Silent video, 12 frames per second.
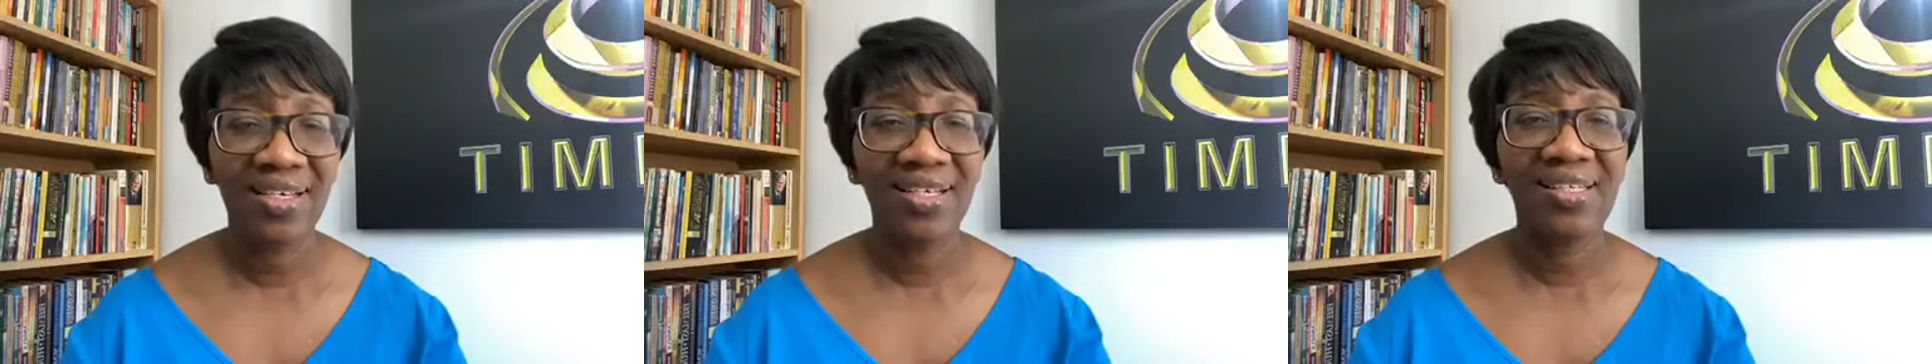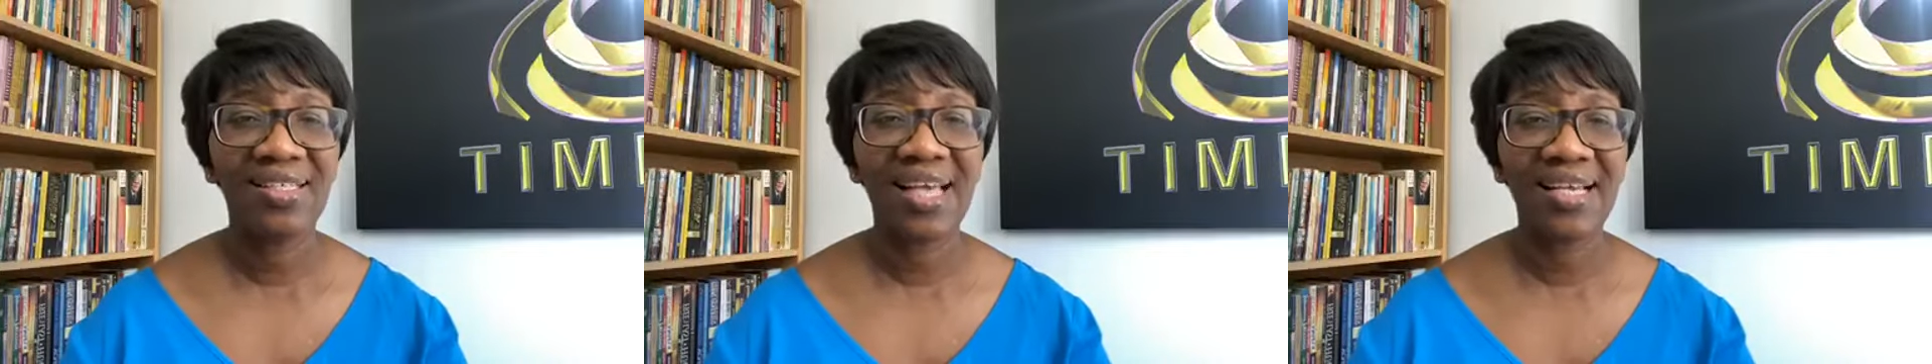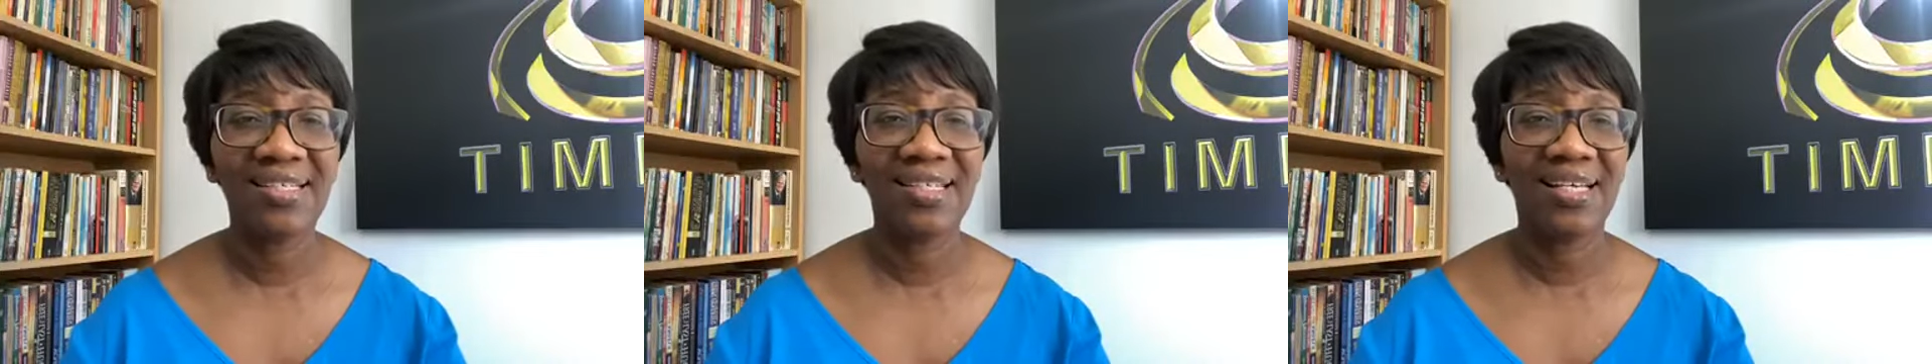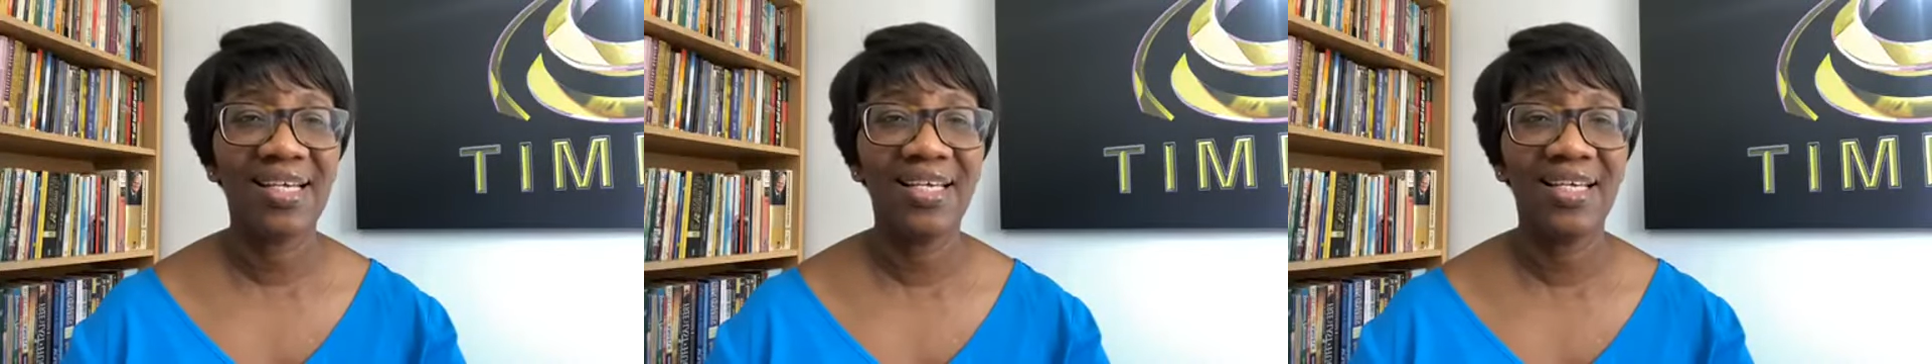in the sense
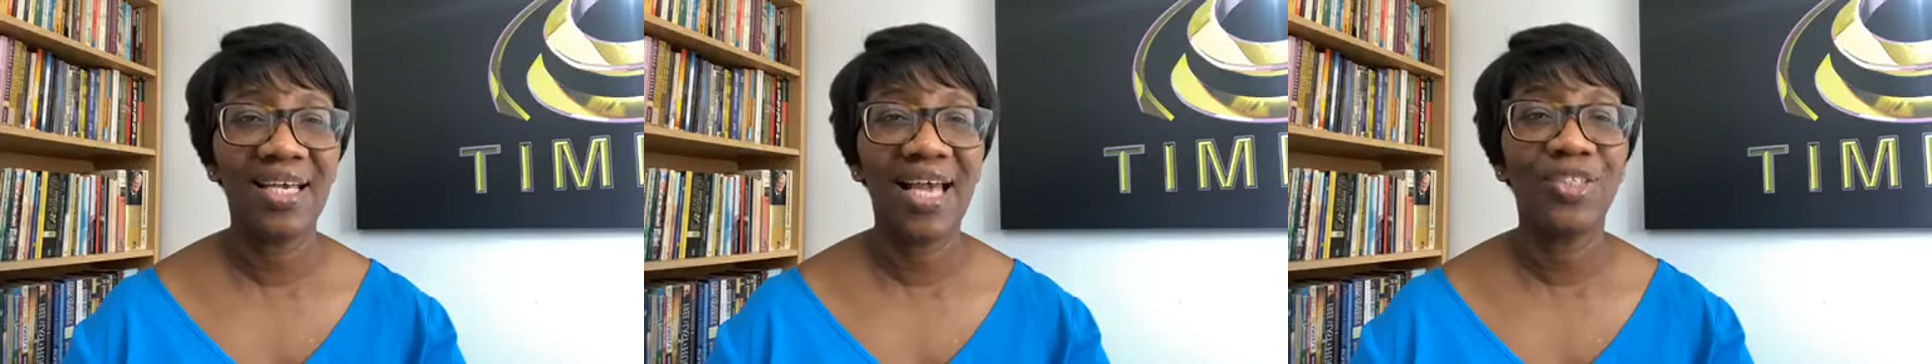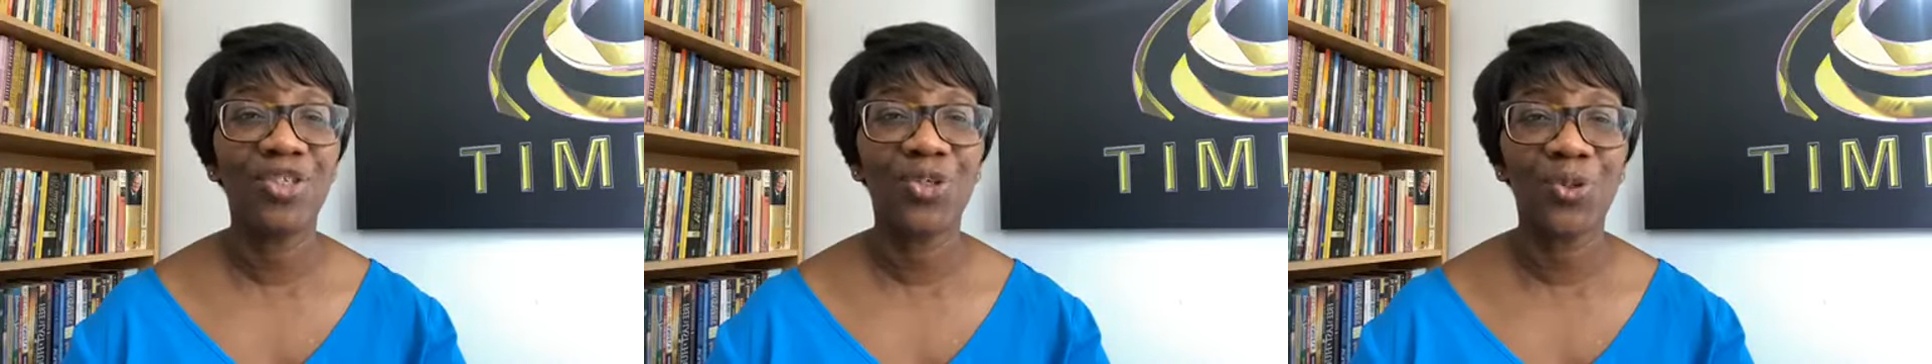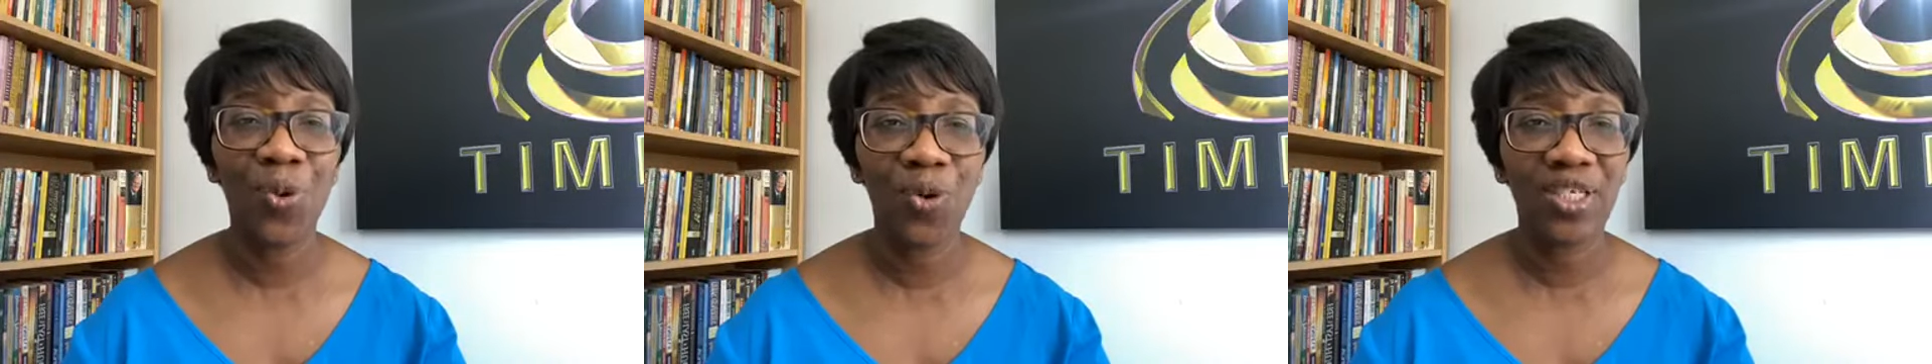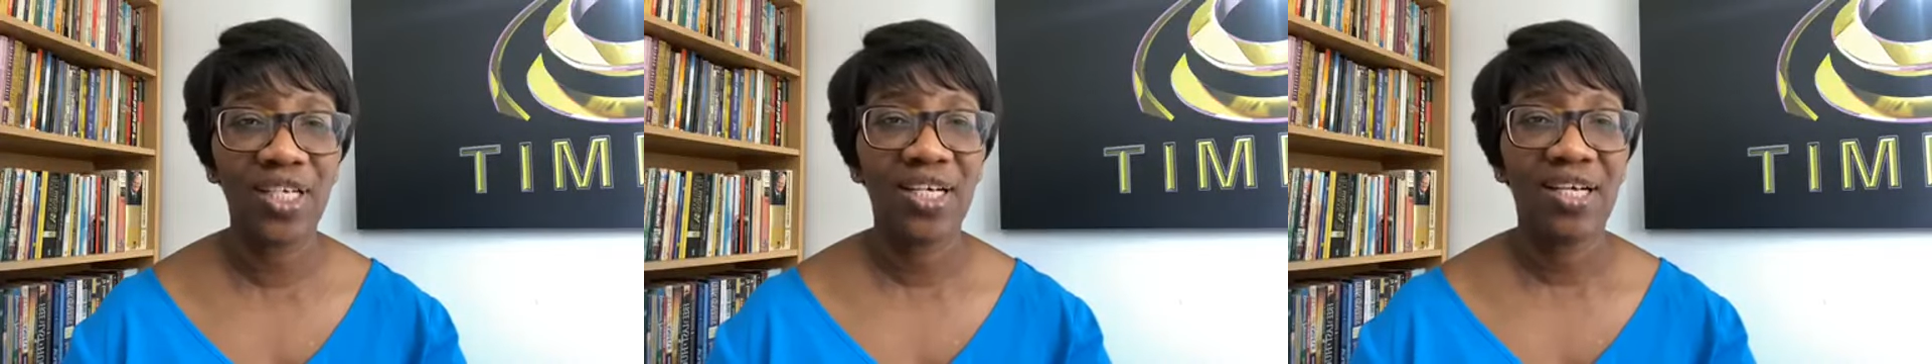that he ensured